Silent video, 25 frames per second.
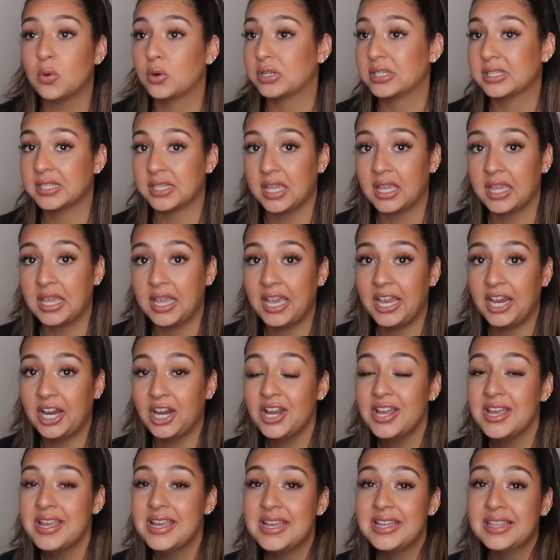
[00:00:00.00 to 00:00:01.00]
or
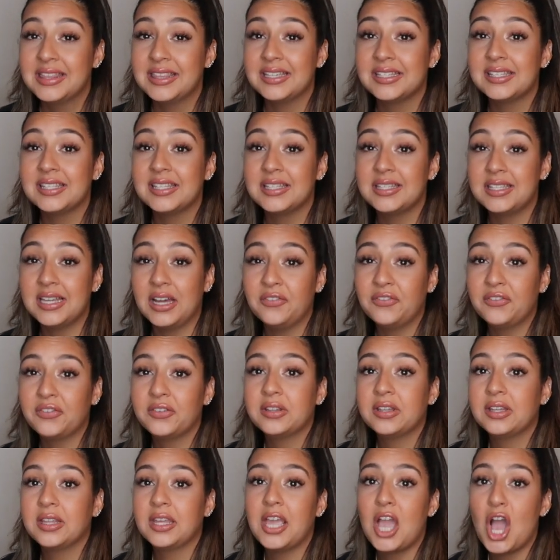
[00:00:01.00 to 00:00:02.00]
skincare, this is
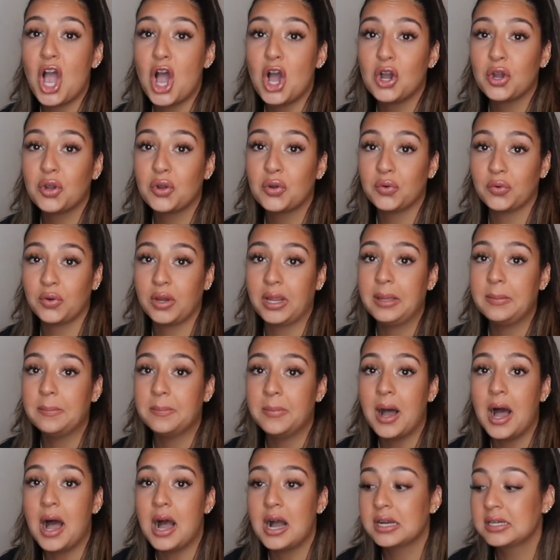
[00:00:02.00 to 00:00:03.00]
definitely a great
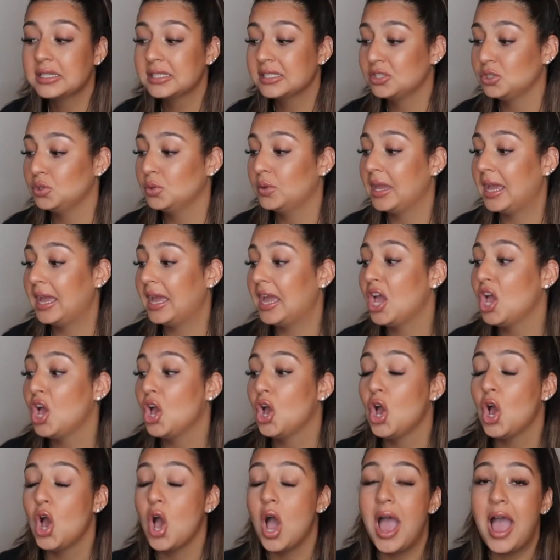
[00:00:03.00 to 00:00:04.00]
box. You get
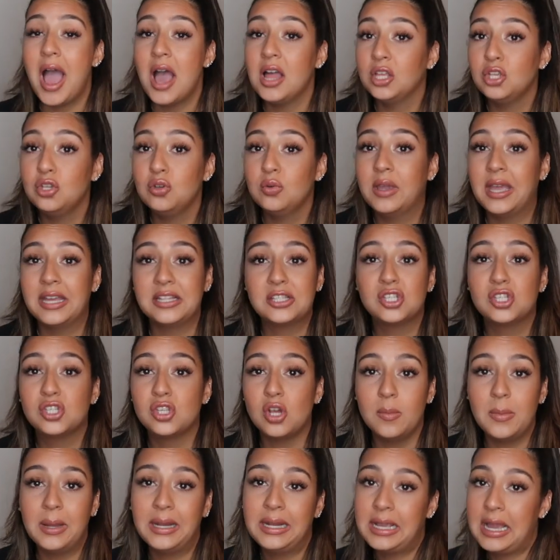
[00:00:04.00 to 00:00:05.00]

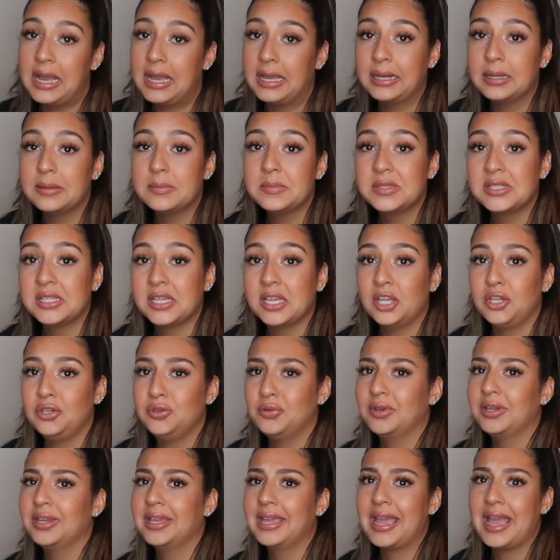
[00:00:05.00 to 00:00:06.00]
so many items in.
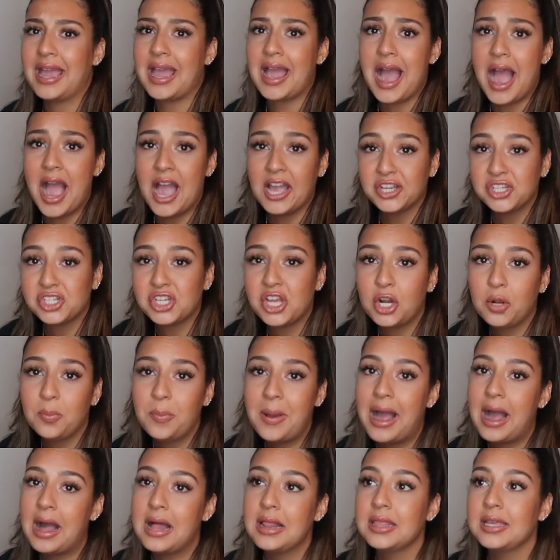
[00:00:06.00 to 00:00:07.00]
You could get eyeshadow
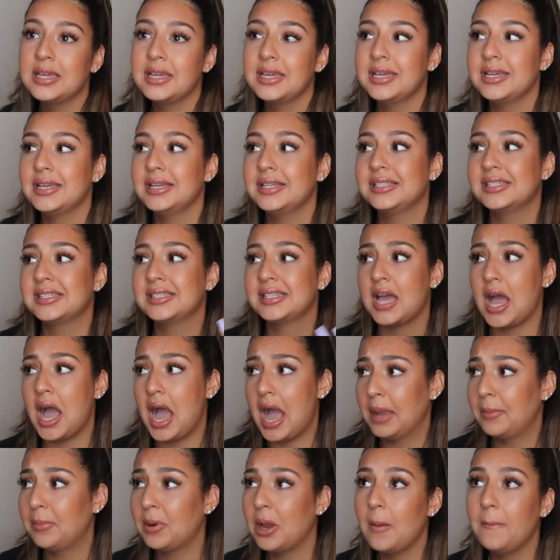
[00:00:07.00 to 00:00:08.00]
palettes,
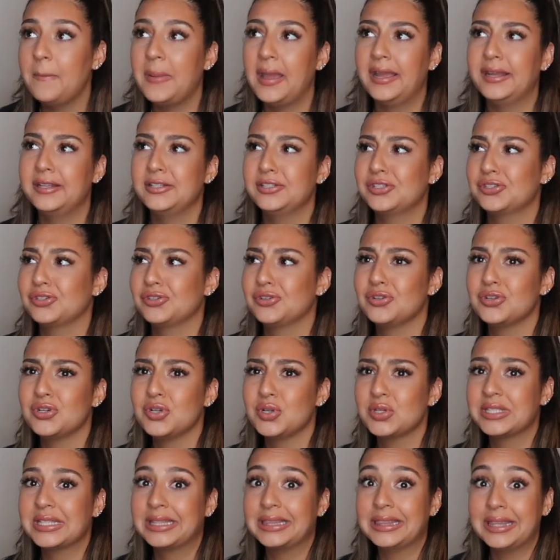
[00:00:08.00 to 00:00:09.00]
eyebrow
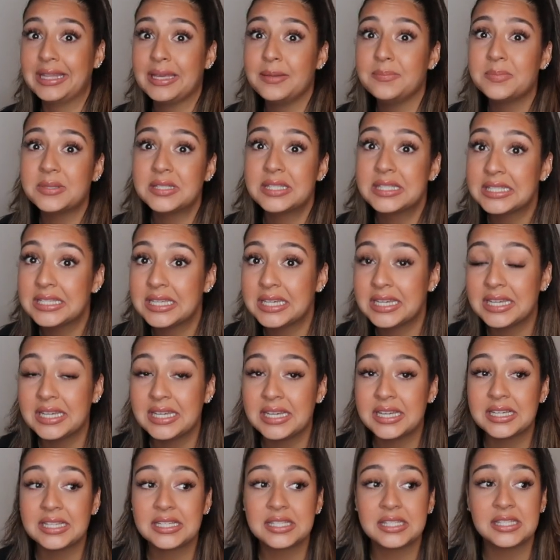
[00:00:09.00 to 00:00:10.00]
pencils,
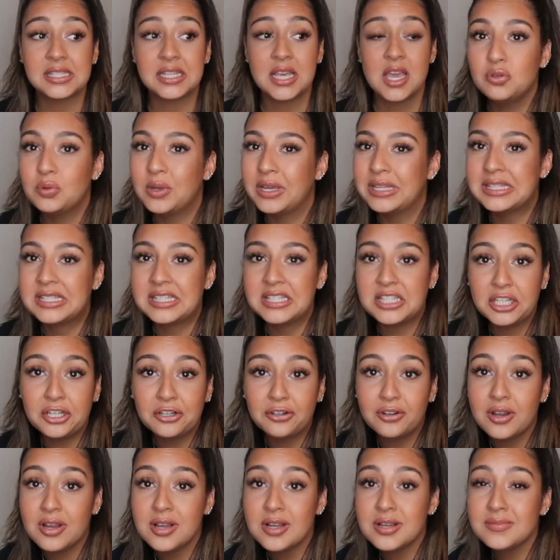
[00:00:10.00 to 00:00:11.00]
lipsticks, you get
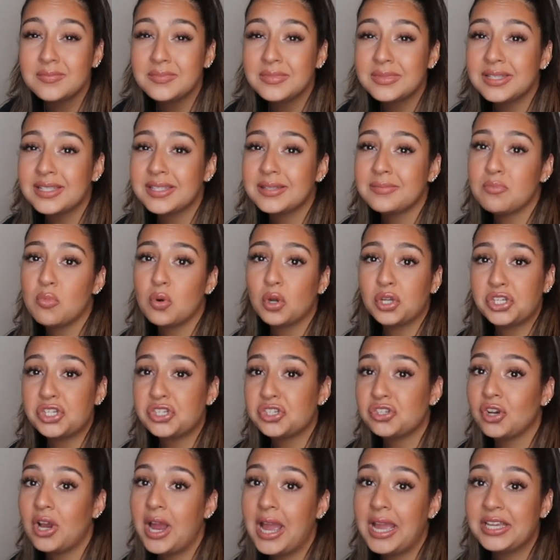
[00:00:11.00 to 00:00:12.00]
serums,
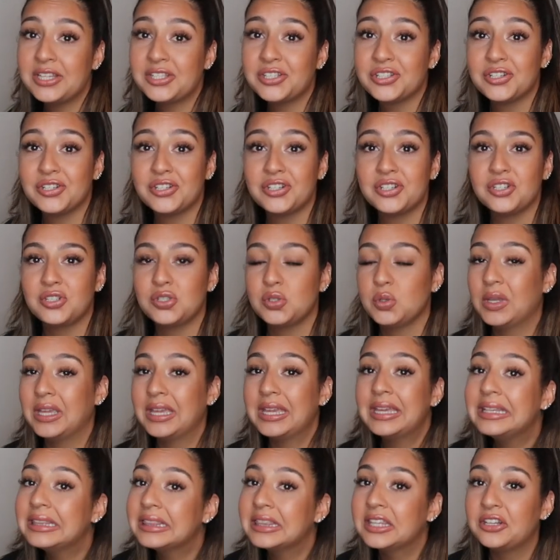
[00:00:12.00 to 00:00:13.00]
moisturizers. You
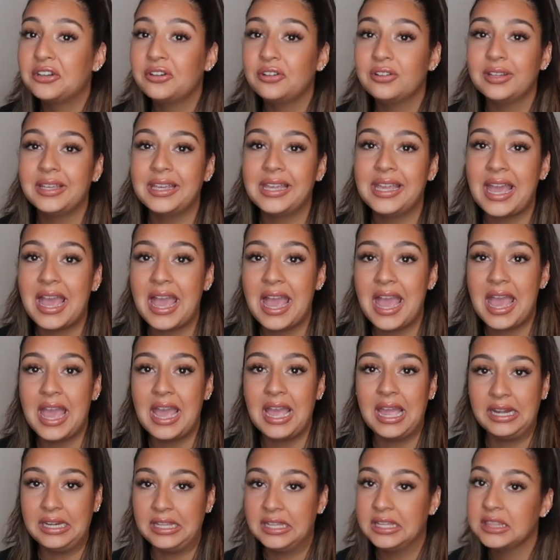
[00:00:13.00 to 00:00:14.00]
can literally get
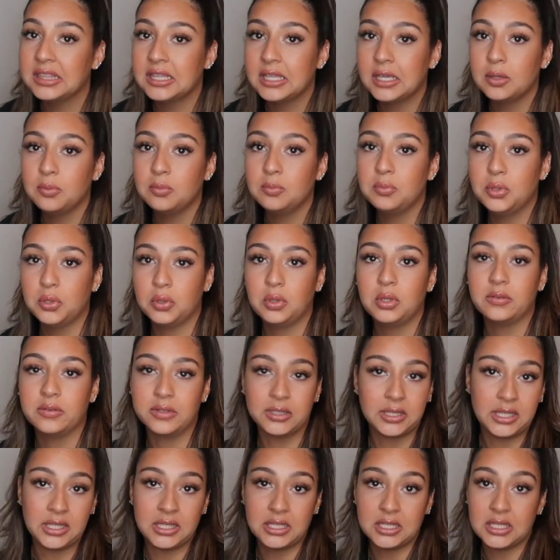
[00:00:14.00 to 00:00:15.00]
anything beauty
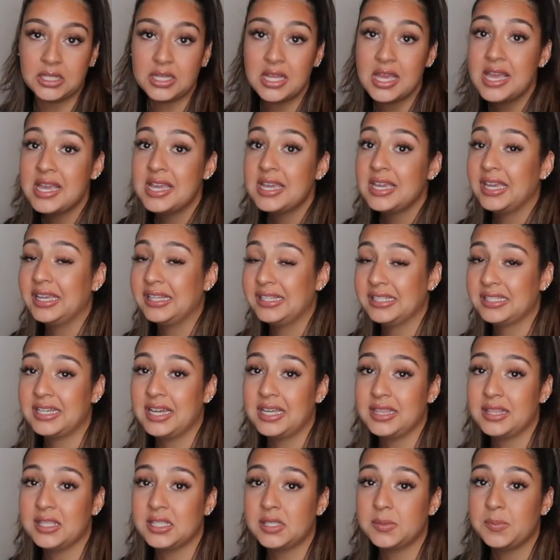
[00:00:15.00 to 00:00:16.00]
related
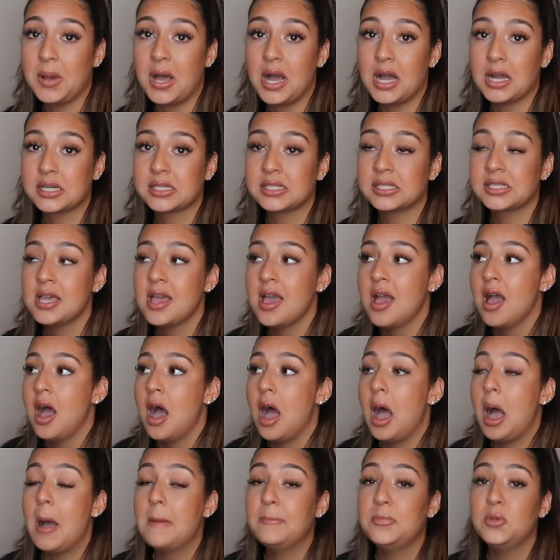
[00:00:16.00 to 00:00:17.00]
inside this box.
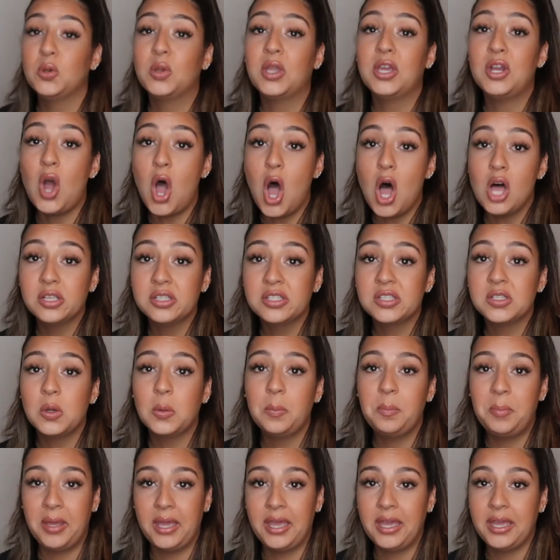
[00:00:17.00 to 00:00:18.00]
You can also
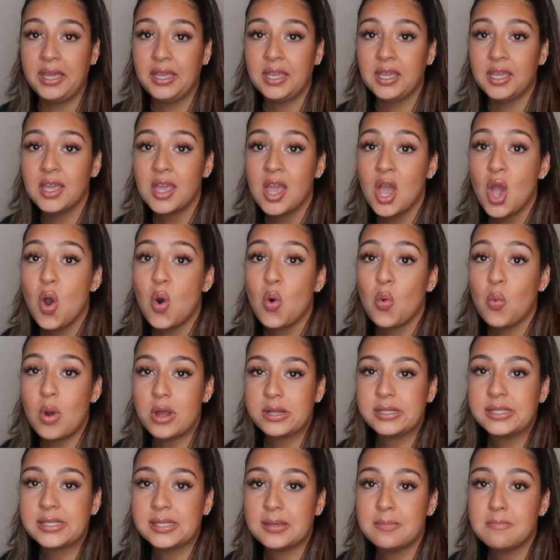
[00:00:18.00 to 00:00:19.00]
pick
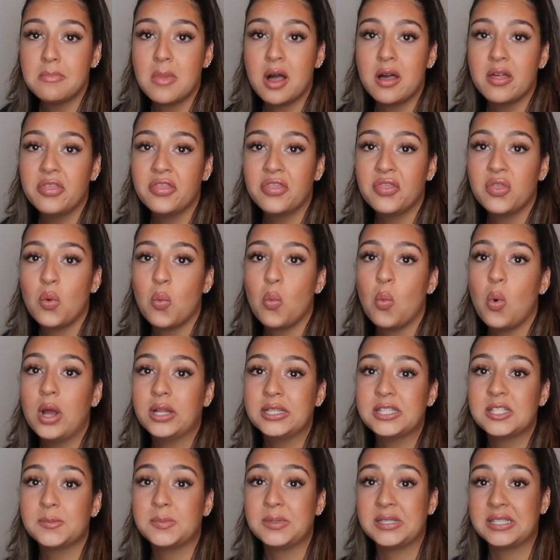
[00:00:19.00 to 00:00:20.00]
once a month
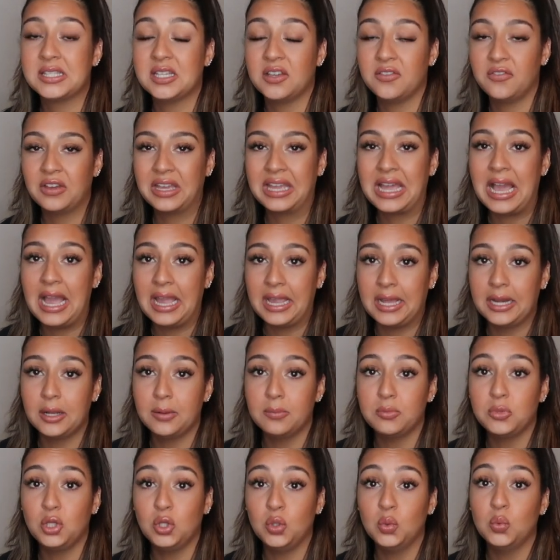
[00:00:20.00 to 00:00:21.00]
what specific
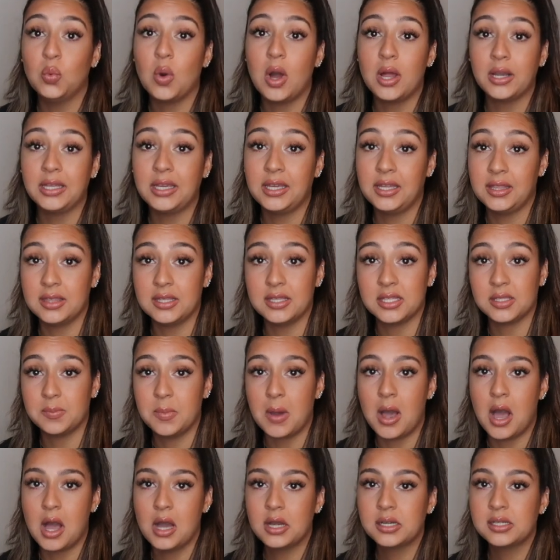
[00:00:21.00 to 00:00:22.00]
item you want in this
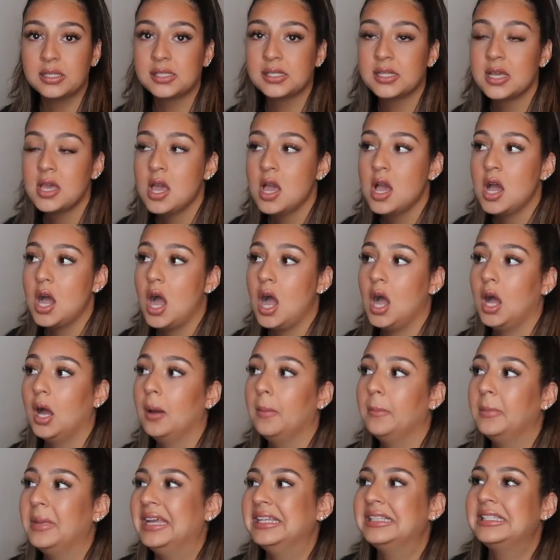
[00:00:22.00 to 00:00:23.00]
box.
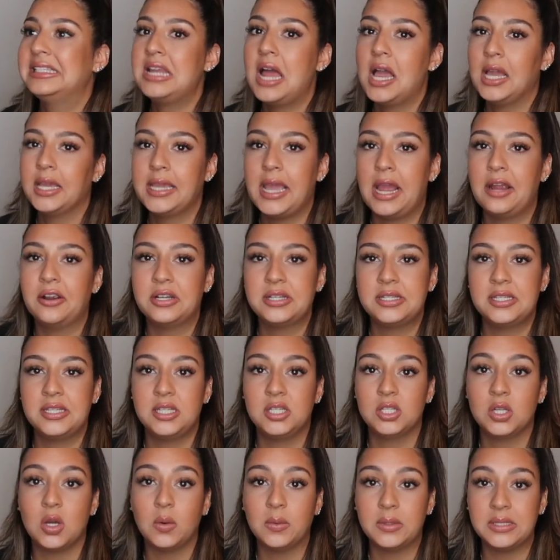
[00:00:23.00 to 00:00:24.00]
It's not
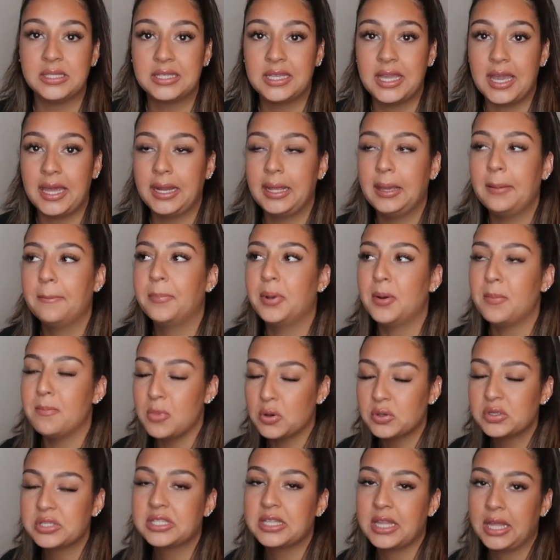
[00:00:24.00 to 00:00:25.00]
guaranteed to always get it, but
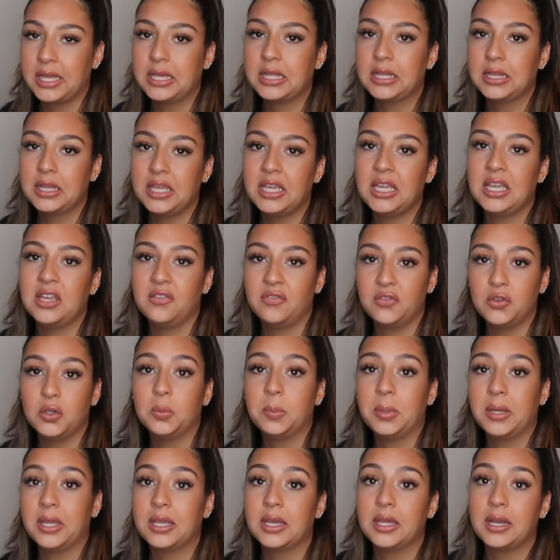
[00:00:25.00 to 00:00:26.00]
most likely if you
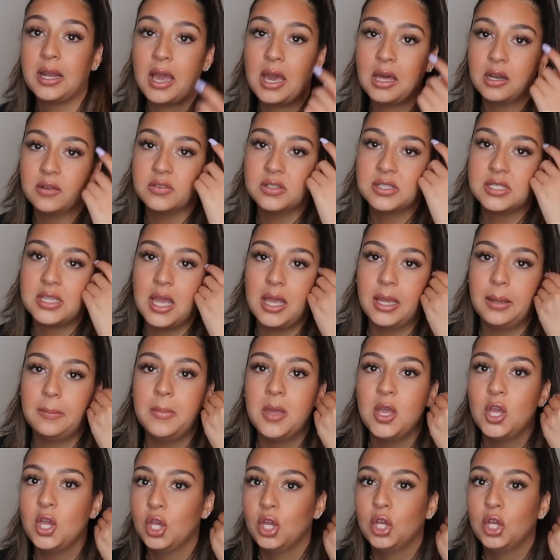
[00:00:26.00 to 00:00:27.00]
pick it ahead of time,